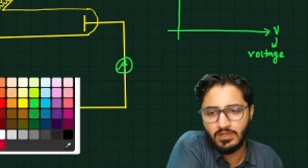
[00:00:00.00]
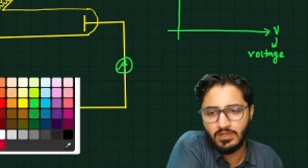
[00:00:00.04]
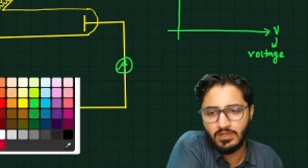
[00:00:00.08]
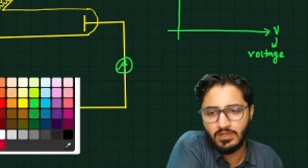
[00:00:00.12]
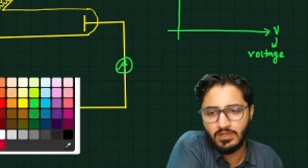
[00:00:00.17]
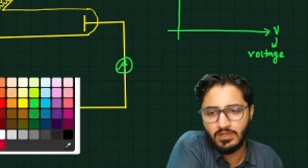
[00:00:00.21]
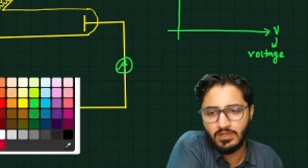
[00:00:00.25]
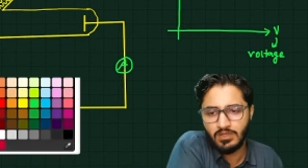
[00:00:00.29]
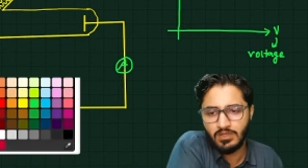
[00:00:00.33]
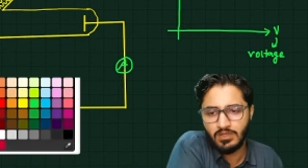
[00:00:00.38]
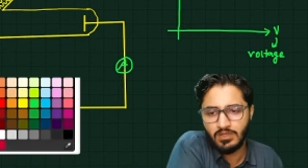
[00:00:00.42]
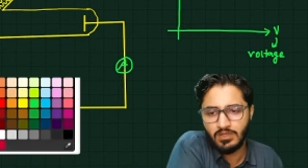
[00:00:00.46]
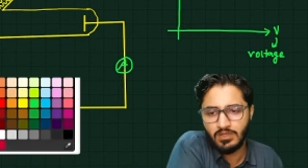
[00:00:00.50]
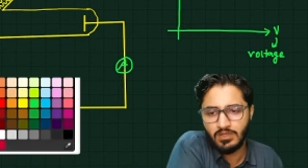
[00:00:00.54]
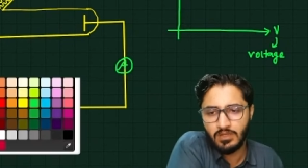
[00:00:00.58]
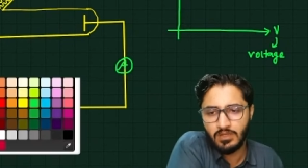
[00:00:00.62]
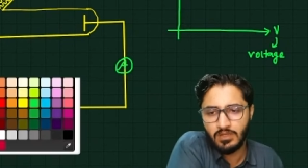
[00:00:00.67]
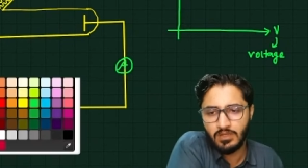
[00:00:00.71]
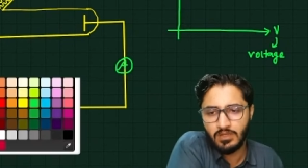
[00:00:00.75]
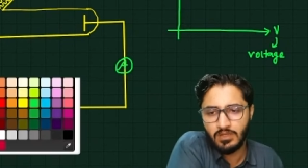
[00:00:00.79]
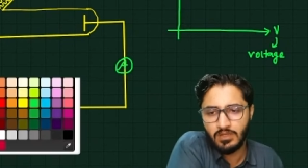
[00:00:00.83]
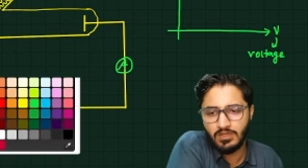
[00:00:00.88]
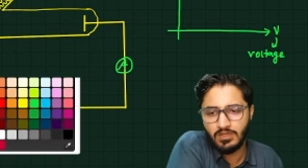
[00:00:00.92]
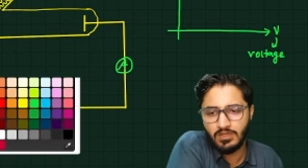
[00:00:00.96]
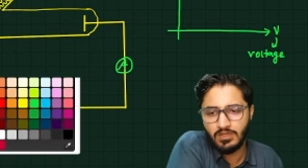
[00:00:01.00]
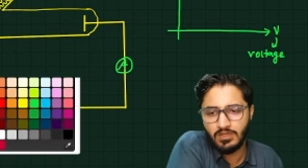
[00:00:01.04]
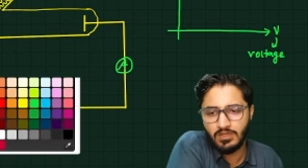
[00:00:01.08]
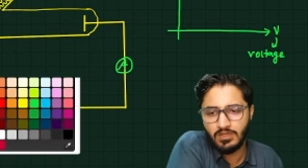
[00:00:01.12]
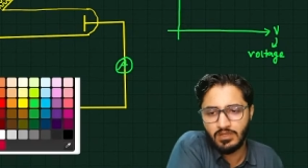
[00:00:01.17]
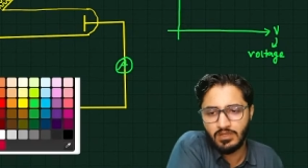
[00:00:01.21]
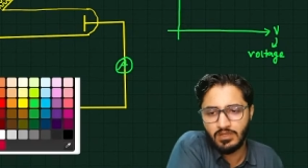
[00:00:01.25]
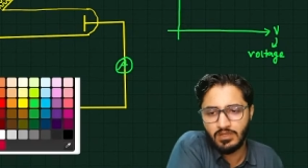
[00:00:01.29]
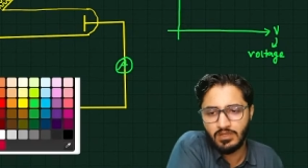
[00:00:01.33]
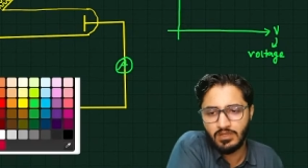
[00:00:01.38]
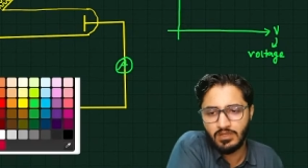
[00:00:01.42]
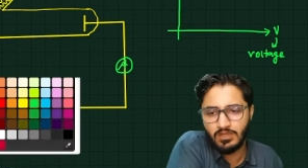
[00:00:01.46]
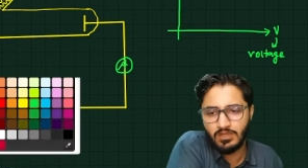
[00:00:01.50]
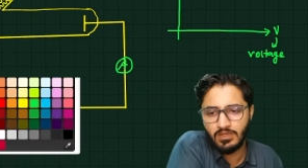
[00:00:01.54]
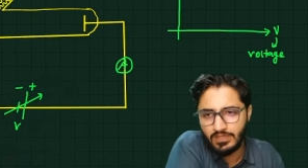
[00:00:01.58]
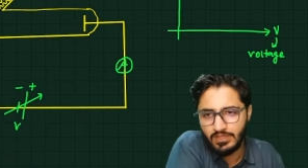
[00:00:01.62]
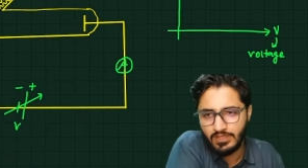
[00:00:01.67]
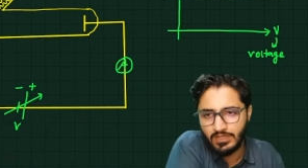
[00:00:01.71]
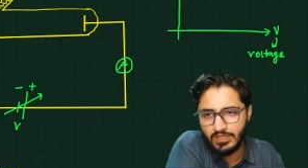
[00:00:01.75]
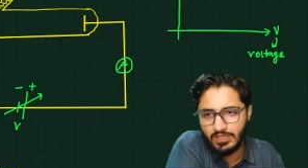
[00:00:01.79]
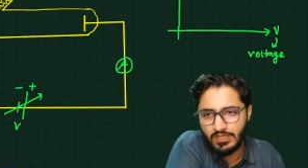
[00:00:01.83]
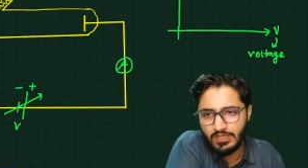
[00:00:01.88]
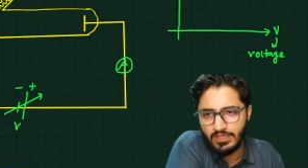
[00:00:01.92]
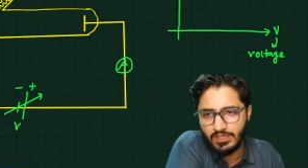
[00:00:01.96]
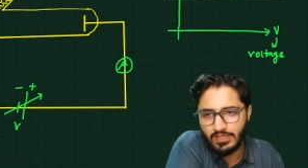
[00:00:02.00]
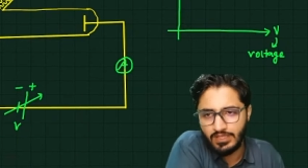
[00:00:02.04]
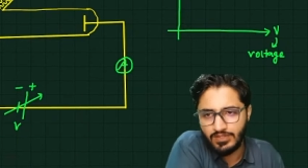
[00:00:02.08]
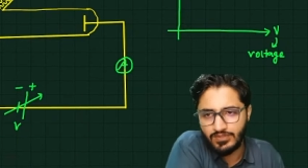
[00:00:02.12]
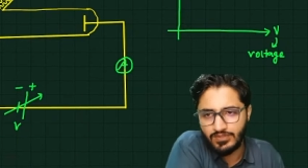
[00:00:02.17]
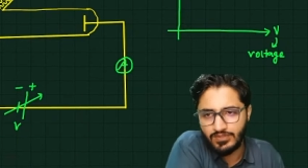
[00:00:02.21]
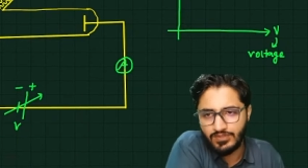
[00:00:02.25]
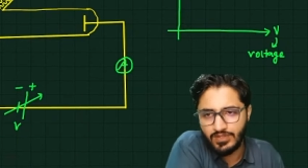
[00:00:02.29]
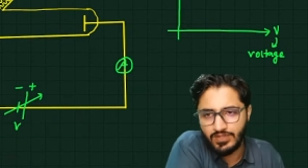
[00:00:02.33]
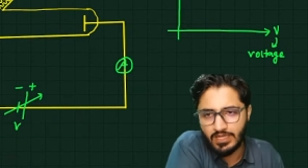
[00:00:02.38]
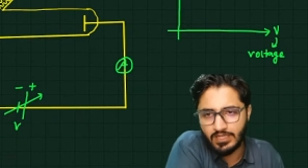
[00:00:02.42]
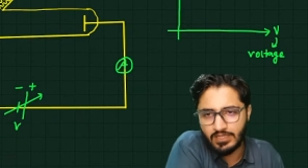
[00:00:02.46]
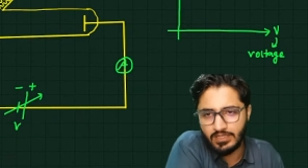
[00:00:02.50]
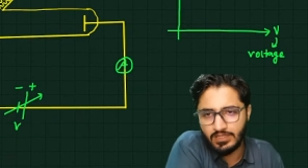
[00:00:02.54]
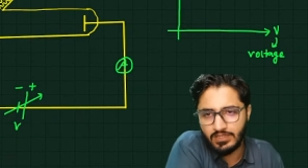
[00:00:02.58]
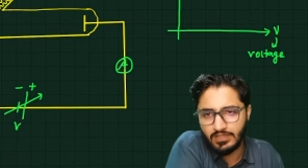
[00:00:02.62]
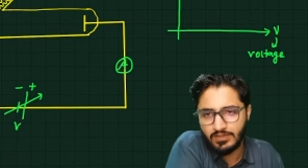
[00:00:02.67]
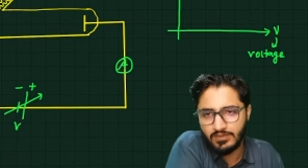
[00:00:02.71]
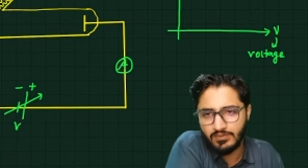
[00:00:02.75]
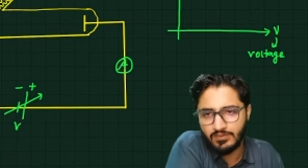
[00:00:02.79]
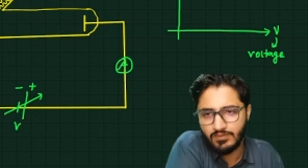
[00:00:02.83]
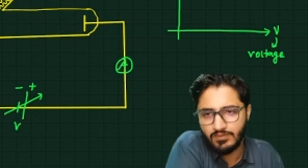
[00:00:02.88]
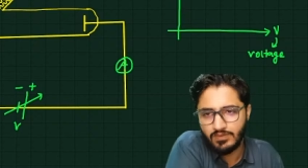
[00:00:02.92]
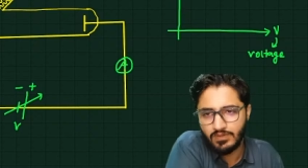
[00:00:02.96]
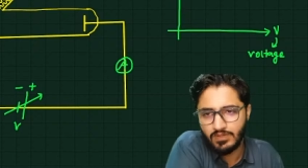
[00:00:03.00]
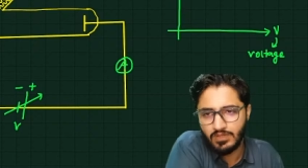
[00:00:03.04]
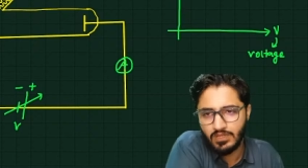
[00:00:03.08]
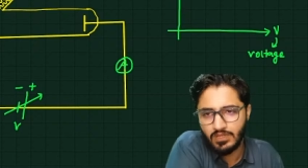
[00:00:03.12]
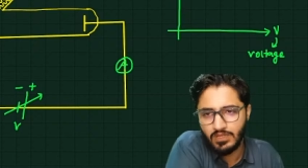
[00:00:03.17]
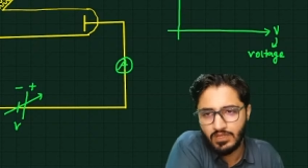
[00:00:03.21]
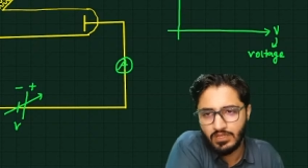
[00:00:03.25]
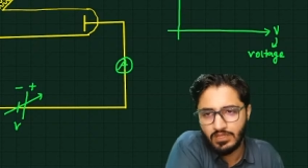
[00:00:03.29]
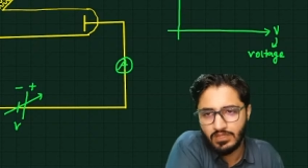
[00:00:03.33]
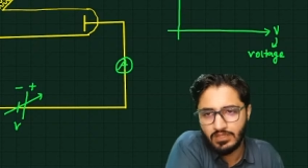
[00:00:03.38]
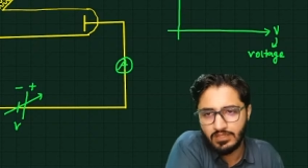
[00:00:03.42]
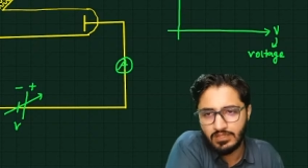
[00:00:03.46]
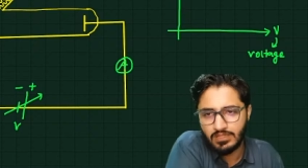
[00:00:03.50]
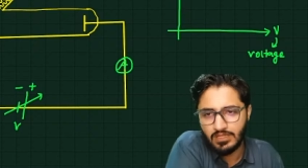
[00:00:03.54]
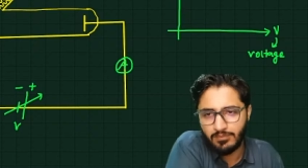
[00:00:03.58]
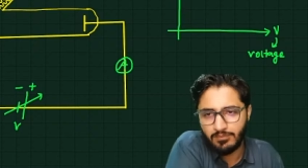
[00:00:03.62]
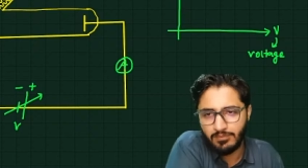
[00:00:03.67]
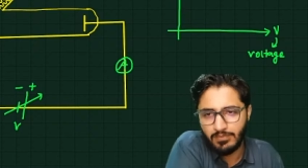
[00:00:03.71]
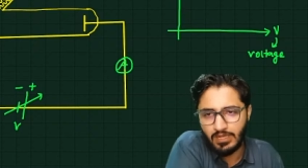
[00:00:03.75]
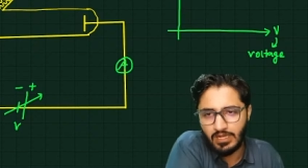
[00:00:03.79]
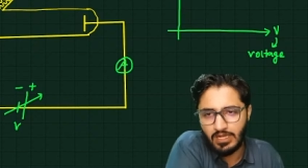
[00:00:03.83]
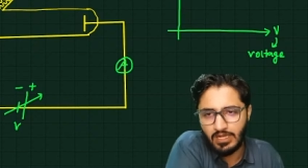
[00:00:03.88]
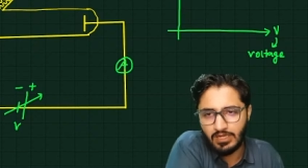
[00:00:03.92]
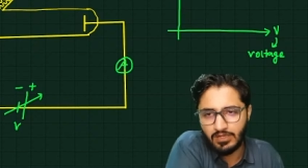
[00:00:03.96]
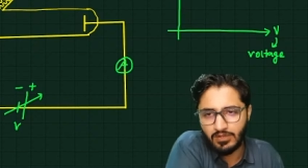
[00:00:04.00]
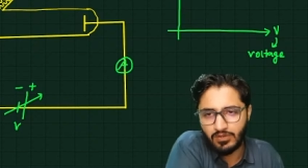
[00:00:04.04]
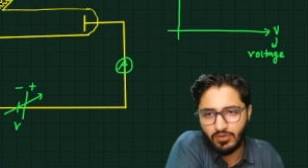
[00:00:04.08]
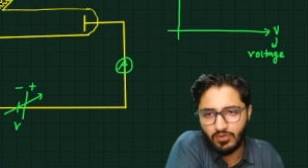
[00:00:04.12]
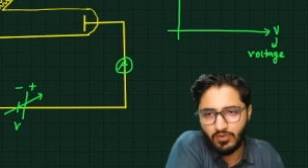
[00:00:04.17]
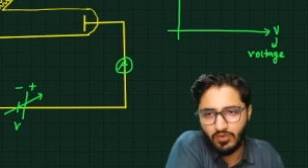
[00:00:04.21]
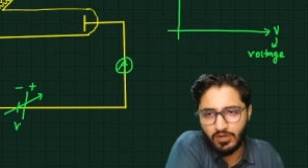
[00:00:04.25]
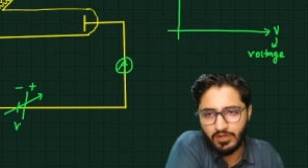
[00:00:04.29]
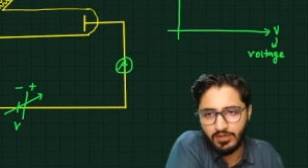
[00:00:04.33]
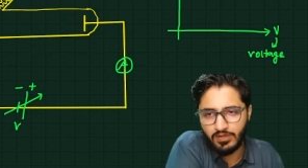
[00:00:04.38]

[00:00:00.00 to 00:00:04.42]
And these rays eject some electron.